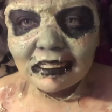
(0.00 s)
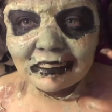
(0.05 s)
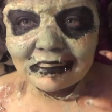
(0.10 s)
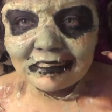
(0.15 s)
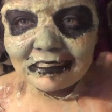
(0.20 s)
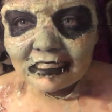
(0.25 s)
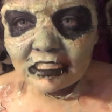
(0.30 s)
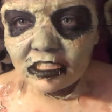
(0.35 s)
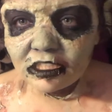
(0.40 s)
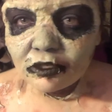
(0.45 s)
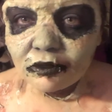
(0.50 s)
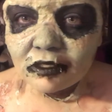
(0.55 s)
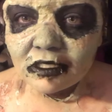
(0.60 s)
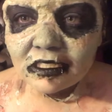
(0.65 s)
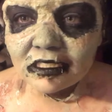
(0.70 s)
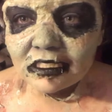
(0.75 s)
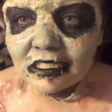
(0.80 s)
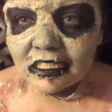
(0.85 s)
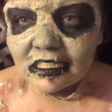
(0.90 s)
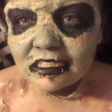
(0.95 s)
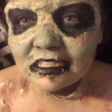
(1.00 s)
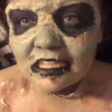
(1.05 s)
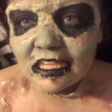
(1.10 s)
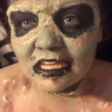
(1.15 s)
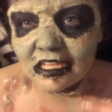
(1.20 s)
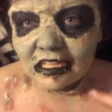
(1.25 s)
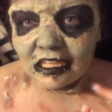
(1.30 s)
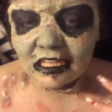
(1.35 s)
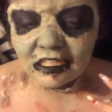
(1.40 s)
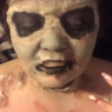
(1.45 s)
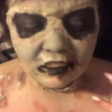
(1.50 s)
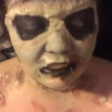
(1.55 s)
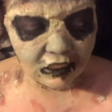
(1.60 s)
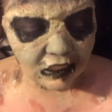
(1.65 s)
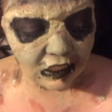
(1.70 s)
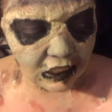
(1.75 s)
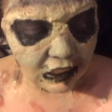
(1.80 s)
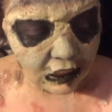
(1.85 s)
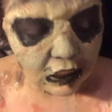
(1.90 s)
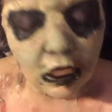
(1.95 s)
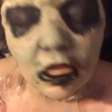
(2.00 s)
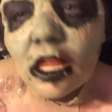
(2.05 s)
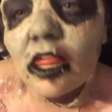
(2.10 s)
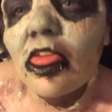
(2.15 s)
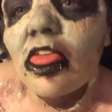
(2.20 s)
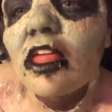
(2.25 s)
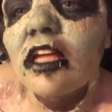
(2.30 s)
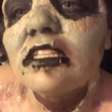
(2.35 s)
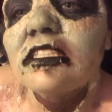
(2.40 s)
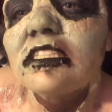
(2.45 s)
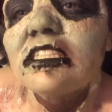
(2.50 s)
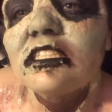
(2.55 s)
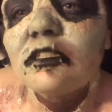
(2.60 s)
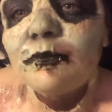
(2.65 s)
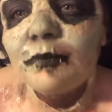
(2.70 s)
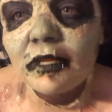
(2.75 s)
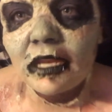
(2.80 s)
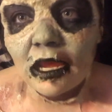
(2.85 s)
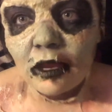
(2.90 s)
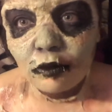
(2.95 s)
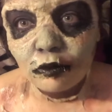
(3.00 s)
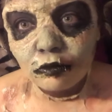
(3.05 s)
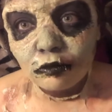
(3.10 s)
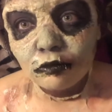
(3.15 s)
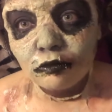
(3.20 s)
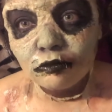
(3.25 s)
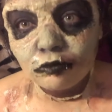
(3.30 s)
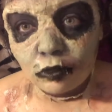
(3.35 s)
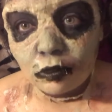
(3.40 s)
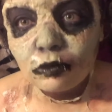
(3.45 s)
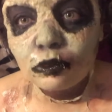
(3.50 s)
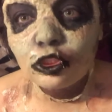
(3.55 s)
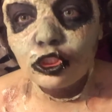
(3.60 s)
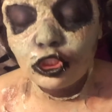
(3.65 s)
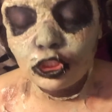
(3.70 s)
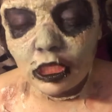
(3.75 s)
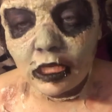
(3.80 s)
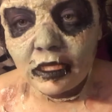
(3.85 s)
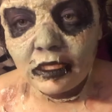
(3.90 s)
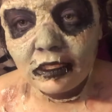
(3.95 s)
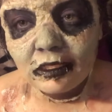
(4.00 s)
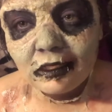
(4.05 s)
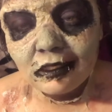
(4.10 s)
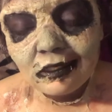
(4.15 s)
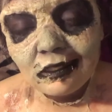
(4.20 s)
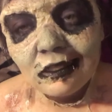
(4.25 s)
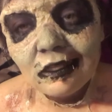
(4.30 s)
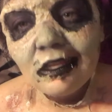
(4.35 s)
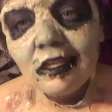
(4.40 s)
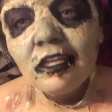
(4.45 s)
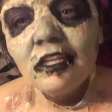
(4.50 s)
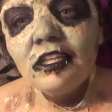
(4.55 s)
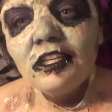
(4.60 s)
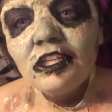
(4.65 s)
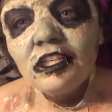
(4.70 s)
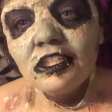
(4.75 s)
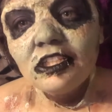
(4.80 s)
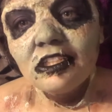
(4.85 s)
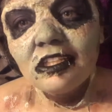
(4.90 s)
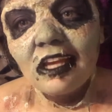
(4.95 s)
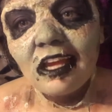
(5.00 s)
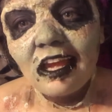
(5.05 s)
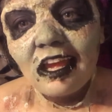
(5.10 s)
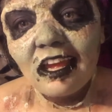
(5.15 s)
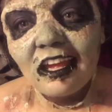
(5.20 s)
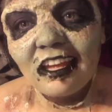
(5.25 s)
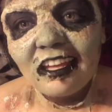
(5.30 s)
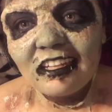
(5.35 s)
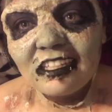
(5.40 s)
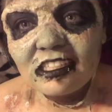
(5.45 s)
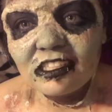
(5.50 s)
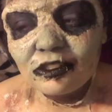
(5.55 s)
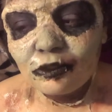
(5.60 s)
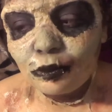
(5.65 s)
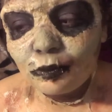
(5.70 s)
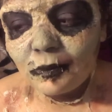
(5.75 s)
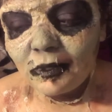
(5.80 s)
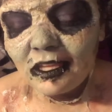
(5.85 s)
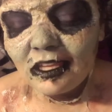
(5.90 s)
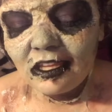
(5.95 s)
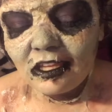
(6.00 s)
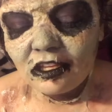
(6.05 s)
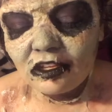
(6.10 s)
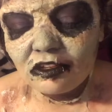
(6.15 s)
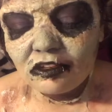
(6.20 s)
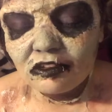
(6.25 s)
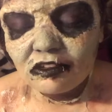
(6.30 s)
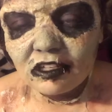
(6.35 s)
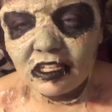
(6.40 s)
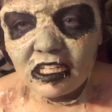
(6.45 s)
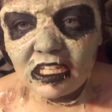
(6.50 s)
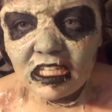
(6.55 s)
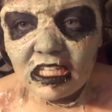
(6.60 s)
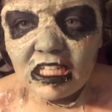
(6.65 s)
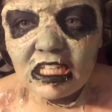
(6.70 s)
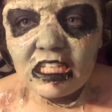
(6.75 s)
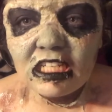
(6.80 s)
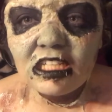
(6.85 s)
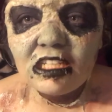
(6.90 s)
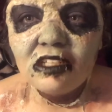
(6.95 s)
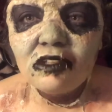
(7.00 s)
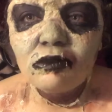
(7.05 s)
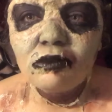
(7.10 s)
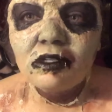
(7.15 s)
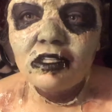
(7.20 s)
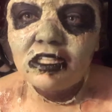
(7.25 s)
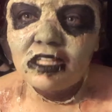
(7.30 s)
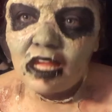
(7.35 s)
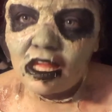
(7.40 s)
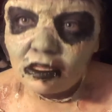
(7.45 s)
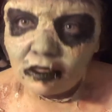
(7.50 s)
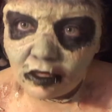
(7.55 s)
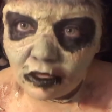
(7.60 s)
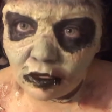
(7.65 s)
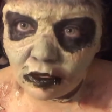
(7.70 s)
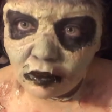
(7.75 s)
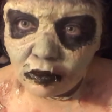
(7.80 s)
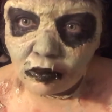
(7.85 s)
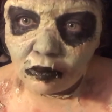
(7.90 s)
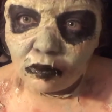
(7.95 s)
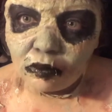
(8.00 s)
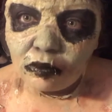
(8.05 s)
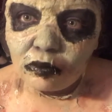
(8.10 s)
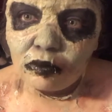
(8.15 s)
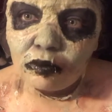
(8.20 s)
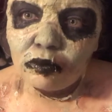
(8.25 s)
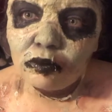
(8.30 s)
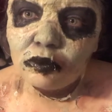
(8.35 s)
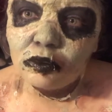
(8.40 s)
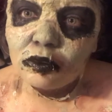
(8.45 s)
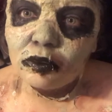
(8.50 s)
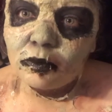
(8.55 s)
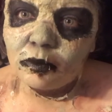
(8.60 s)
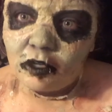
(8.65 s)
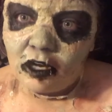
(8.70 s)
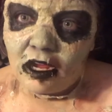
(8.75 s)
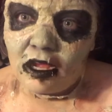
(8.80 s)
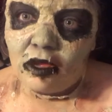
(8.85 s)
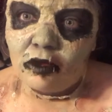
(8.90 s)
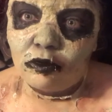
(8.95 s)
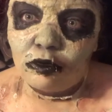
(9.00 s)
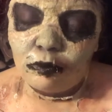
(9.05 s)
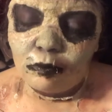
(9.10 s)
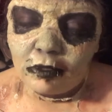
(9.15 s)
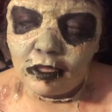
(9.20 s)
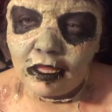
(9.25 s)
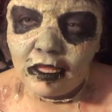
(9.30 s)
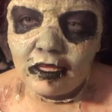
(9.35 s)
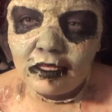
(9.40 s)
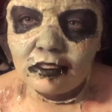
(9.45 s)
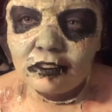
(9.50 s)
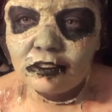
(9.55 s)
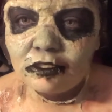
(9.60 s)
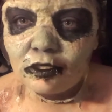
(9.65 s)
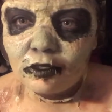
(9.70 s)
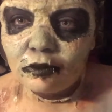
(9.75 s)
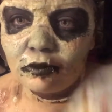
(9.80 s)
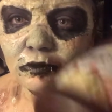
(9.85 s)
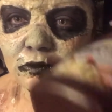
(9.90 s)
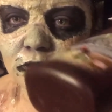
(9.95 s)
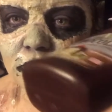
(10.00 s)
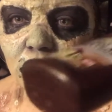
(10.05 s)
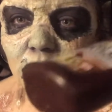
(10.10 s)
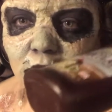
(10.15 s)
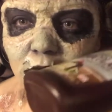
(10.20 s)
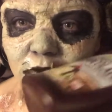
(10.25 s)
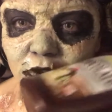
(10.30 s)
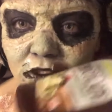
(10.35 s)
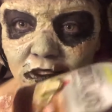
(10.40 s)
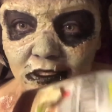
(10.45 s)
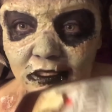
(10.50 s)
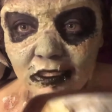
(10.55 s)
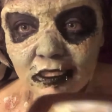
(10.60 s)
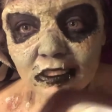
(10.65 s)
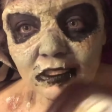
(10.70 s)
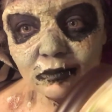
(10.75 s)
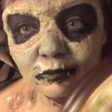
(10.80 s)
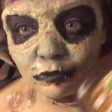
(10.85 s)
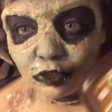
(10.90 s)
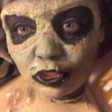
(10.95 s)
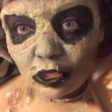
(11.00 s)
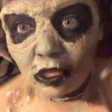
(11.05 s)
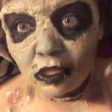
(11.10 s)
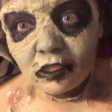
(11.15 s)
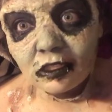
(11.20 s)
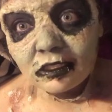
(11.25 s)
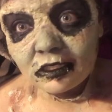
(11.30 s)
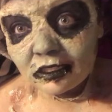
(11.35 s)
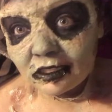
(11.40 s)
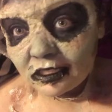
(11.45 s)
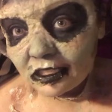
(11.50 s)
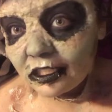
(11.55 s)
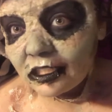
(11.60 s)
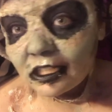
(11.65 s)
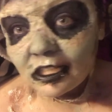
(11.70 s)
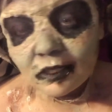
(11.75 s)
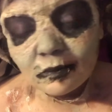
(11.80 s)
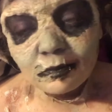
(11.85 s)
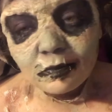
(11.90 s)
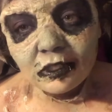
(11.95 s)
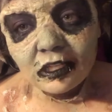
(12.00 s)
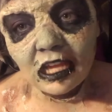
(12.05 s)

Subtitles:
I did notice is they like to, like, spit out gross shit. And it's normally, like, green or yellow or brown or black. So I'm just going to take some chocolate syrup.